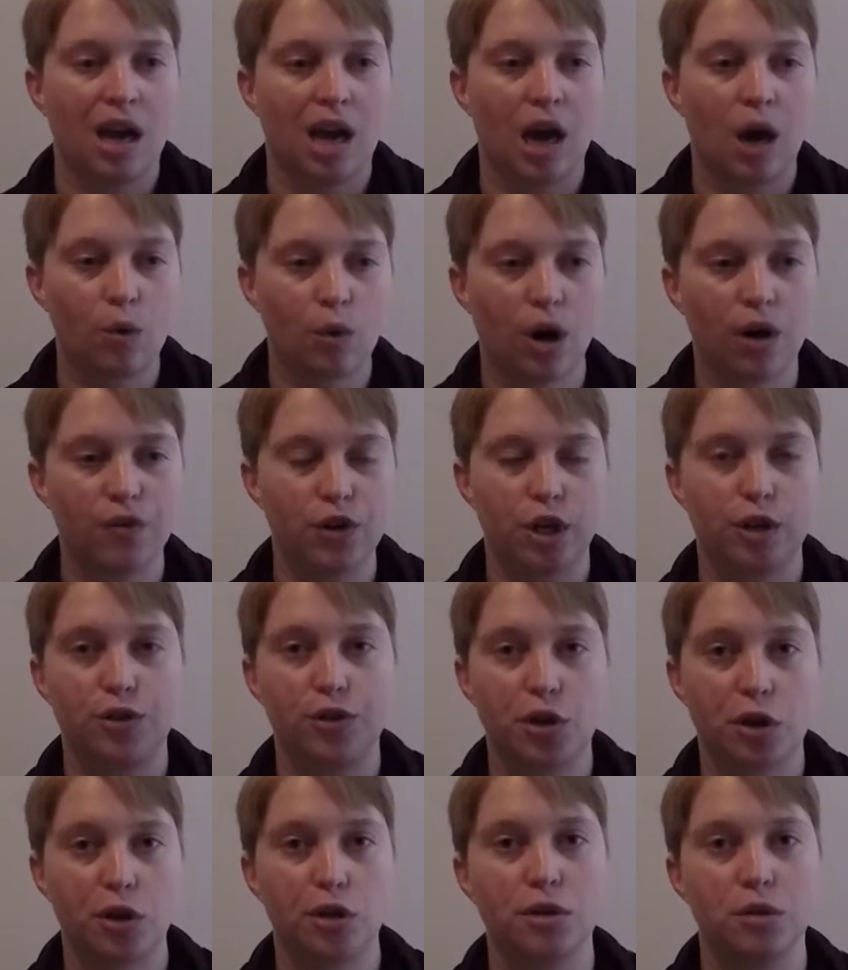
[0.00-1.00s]

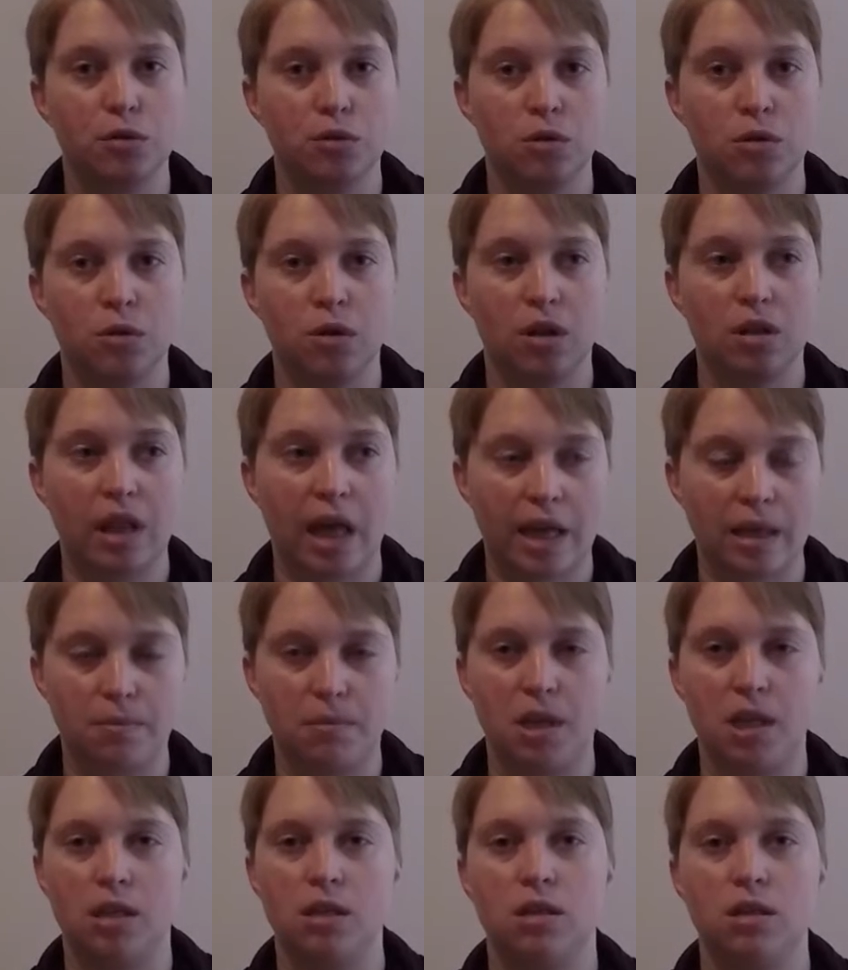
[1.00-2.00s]
however, they're like
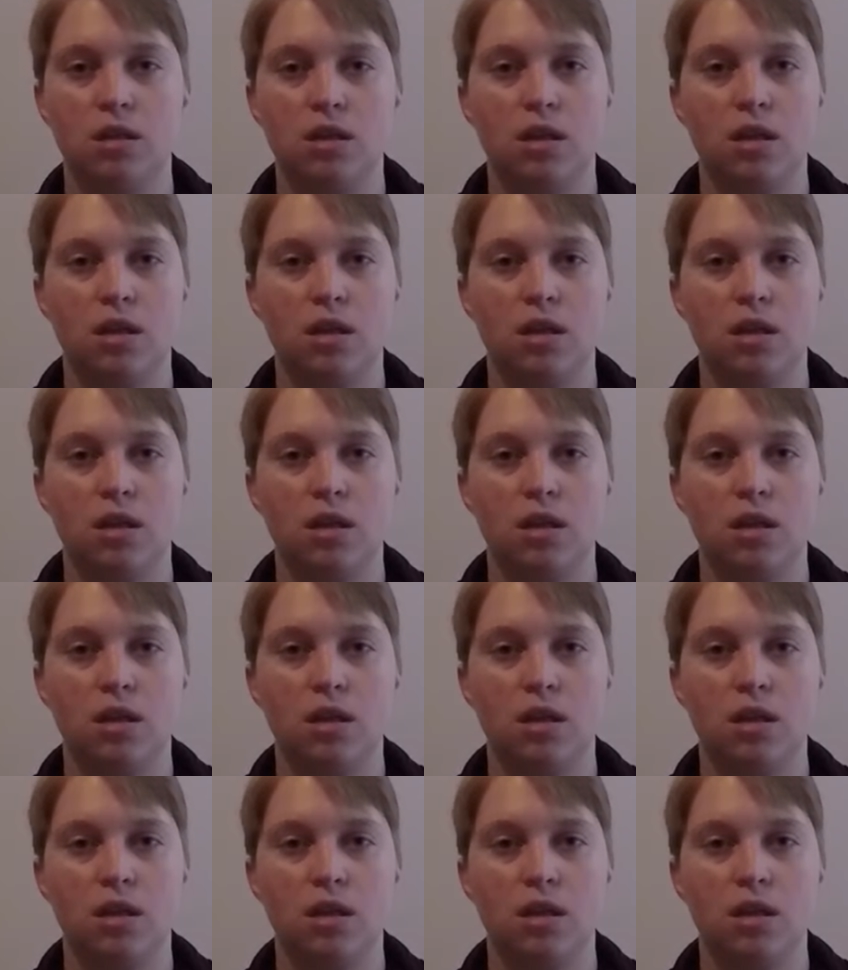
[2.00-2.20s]
me.